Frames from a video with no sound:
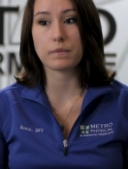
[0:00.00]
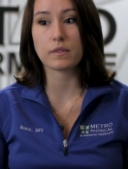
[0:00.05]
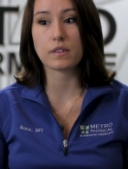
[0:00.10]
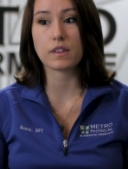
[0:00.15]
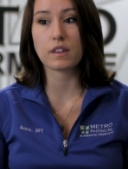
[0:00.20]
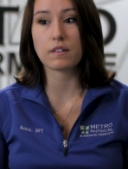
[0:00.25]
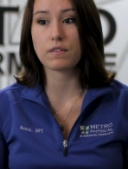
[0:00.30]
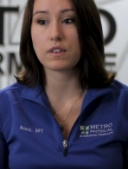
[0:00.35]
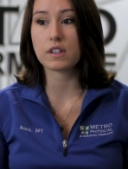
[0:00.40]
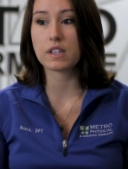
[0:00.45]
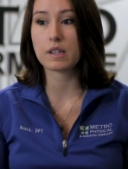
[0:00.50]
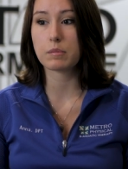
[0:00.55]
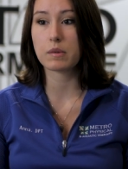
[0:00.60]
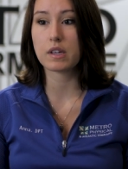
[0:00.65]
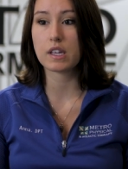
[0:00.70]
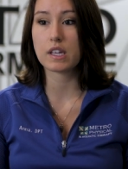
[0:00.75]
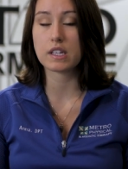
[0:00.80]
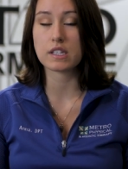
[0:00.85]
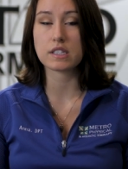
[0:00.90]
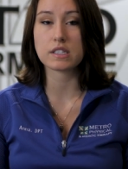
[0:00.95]

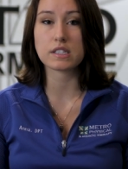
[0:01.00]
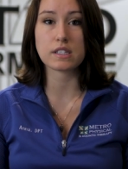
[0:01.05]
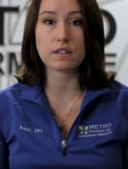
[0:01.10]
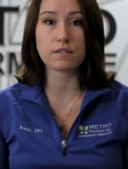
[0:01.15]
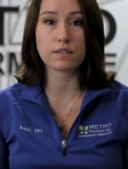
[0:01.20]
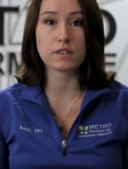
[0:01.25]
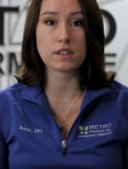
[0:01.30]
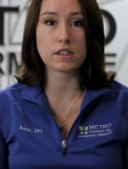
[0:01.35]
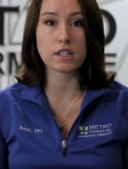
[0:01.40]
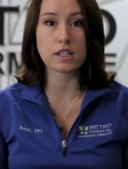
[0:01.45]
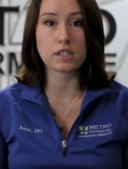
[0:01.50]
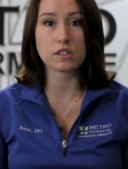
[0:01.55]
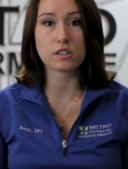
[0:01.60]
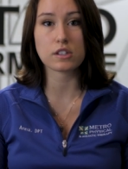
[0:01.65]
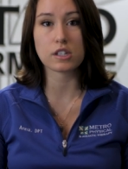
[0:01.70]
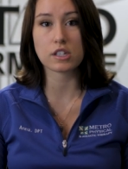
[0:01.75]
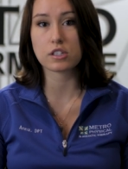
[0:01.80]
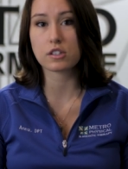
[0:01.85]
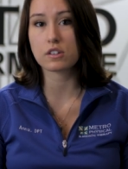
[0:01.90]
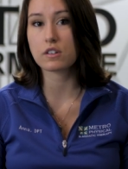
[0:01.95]
Lymphedema is different than
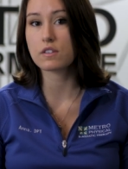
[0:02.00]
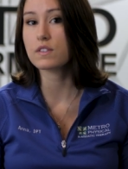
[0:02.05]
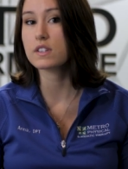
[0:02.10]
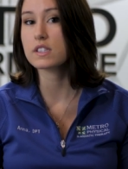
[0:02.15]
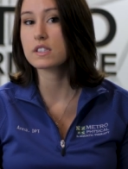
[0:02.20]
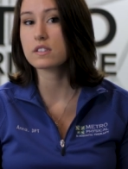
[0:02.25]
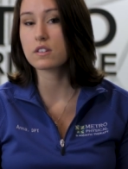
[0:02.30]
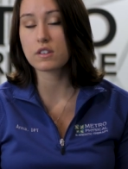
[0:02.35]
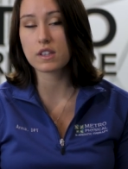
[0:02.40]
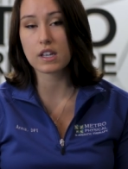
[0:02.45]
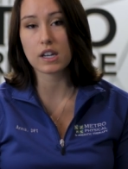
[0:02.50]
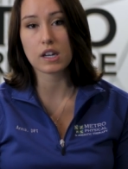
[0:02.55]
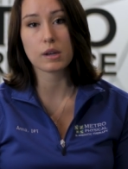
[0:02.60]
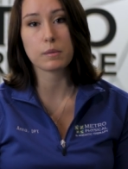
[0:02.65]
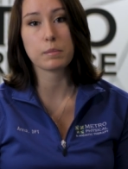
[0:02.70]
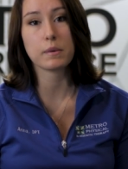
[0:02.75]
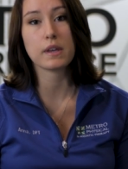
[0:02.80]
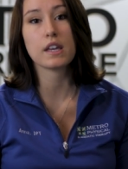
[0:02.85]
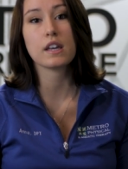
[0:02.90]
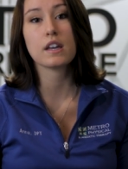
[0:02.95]
traditional physical
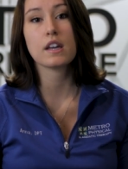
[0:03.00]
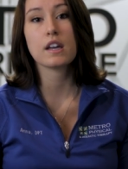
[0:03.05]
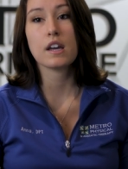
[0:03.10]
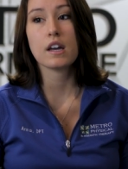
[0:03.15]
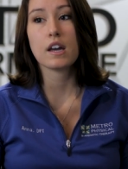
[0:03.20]
therapy.